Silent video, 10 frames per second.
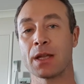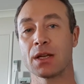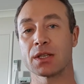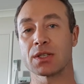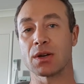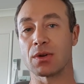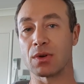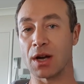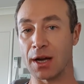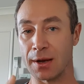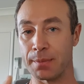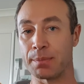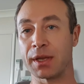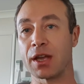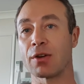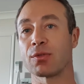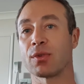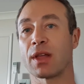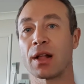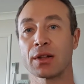So be careful
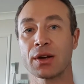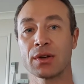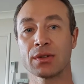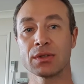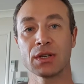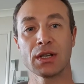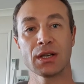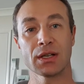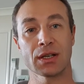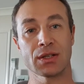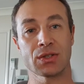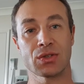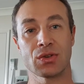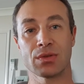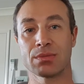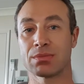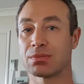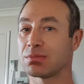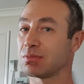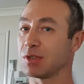with alcohol,
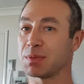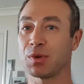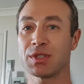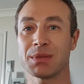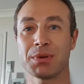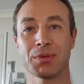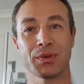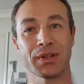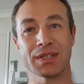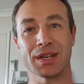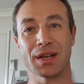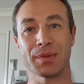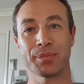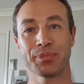consume responsibly what they say.